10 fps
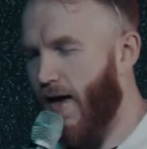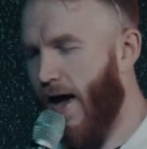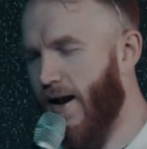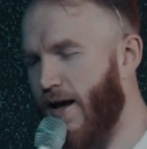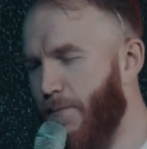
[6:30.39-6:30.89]

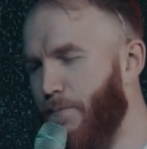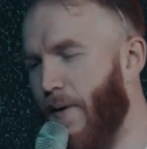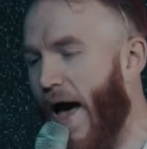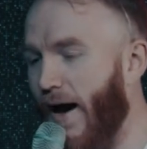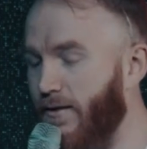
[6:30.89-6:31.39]
And he
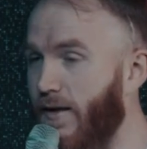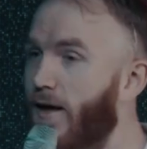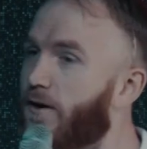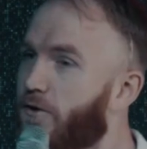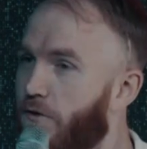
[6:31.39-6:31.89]
backs
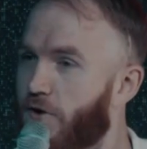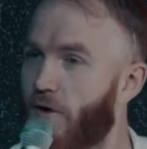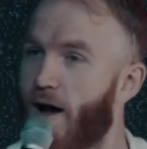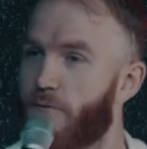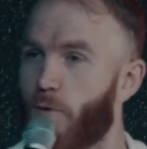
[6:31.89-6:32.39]
into the
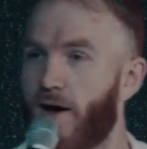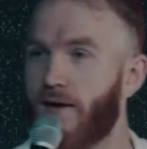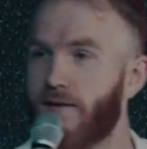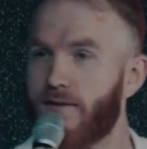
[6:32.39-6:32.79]
driveway.